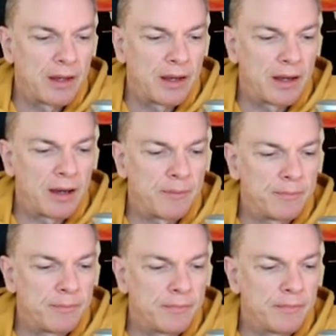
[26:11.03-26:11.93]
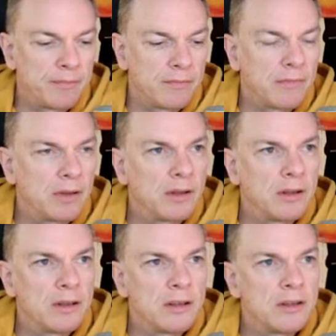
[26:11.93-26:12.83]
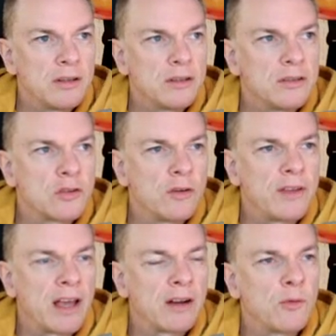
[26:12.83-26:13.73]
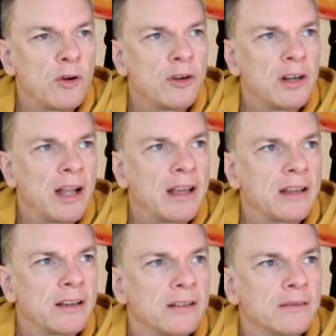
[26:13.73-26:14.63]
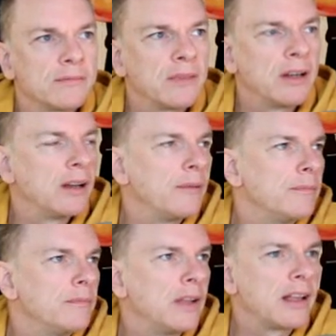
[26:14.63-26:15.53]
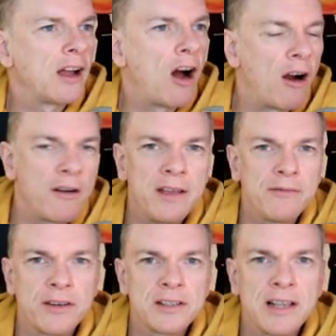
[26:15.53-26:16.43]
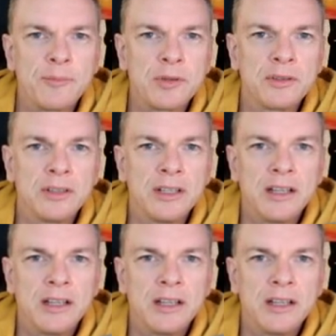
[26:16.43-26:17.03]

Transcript: Um, so if you had a word like um, like Harry, for example,